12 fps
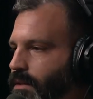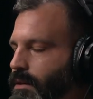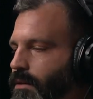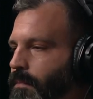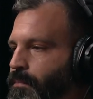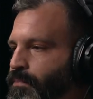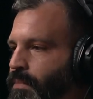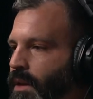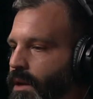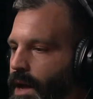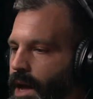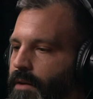So
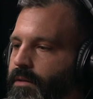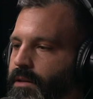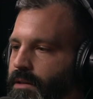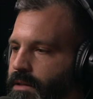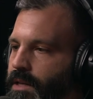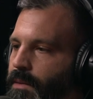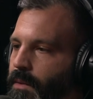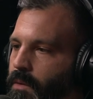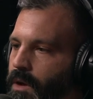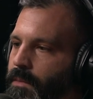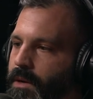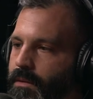having the same
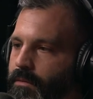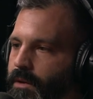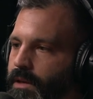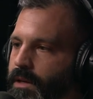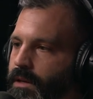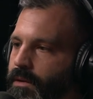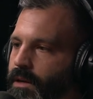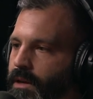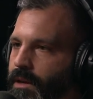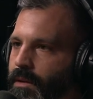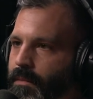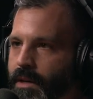equipment really
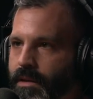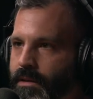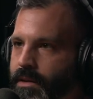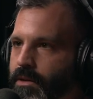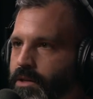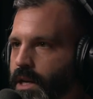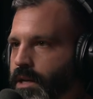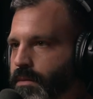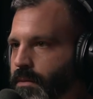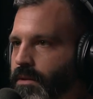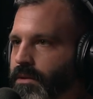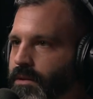made things interchangeable.